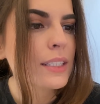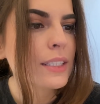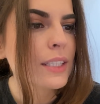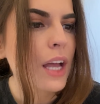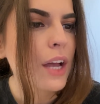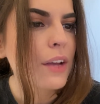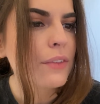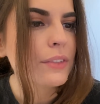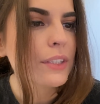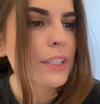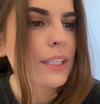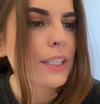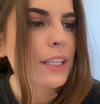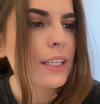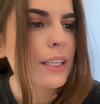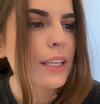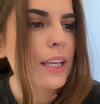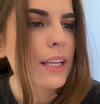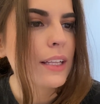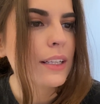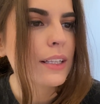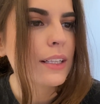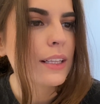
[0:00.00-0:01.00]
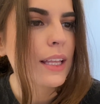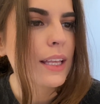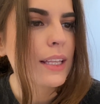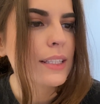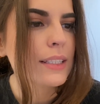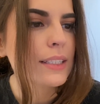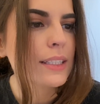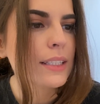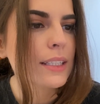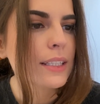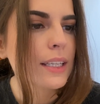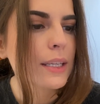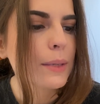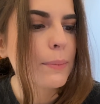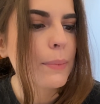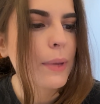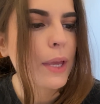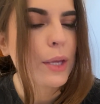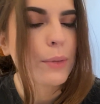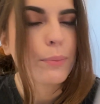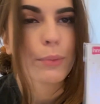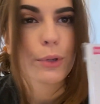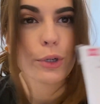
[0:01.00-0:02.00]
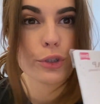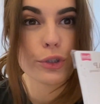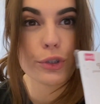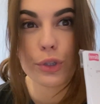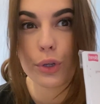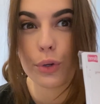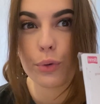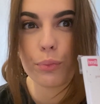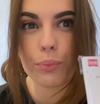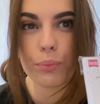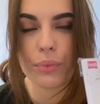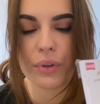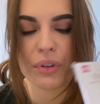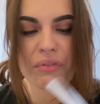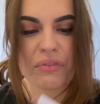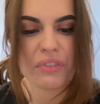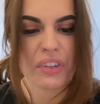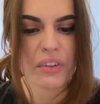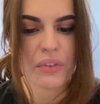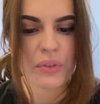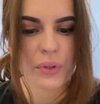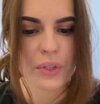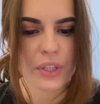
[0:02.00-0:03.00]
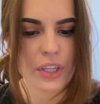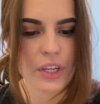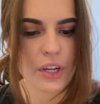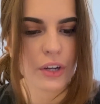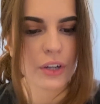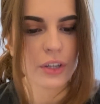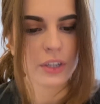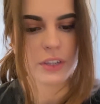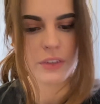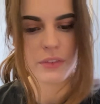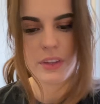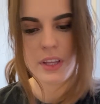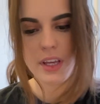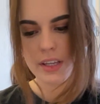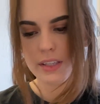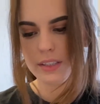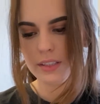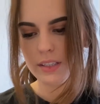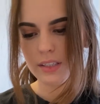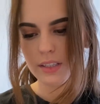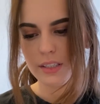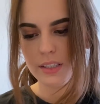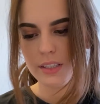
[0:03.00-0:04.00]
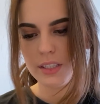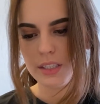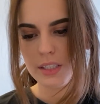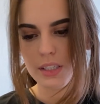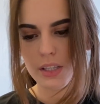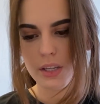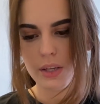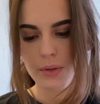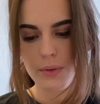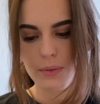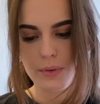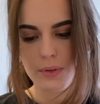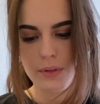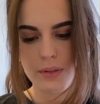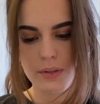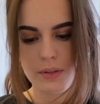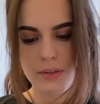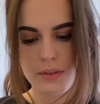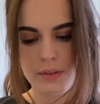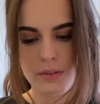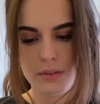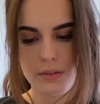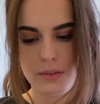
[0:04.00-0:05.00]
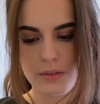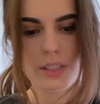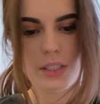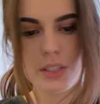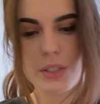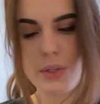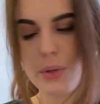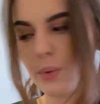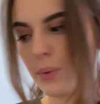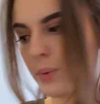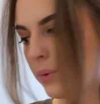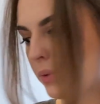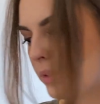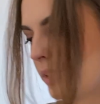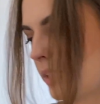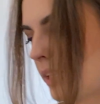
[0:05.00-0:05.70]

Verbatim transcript: softening and cleansing paper soap. Never really heard of that, so it's cool to